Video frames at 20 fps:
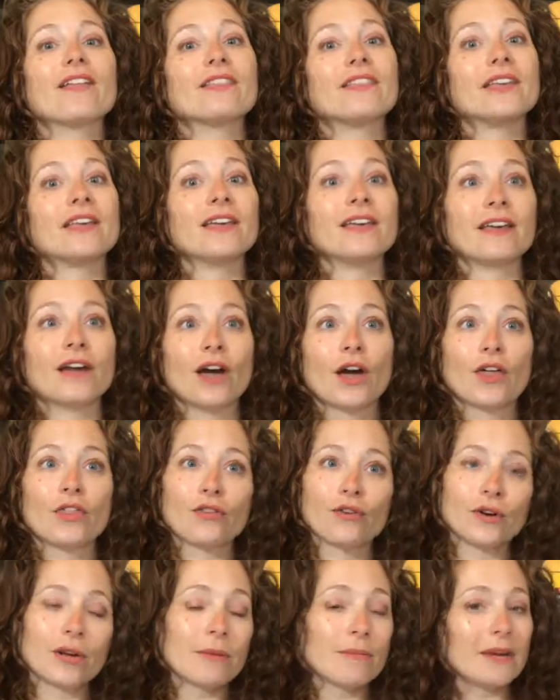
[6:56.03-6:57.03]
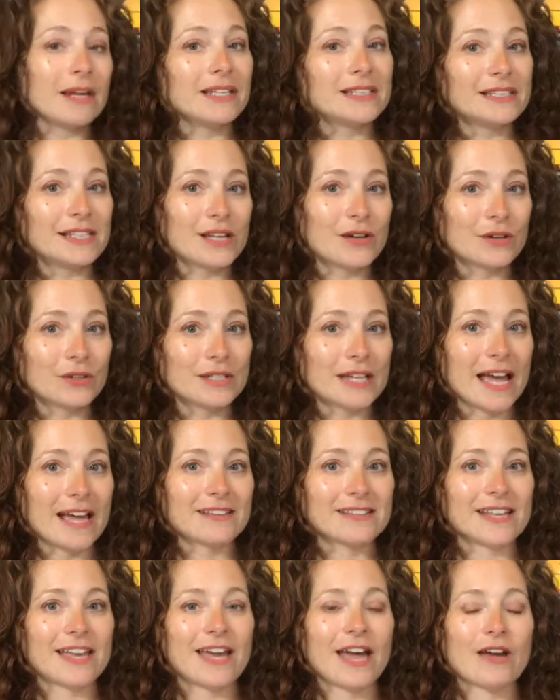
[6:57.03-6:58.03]
the 30-minute single
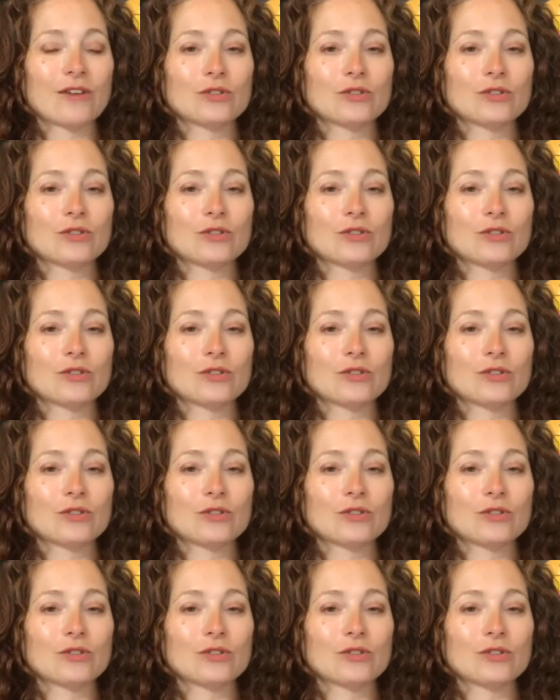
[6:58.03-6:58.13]
tasking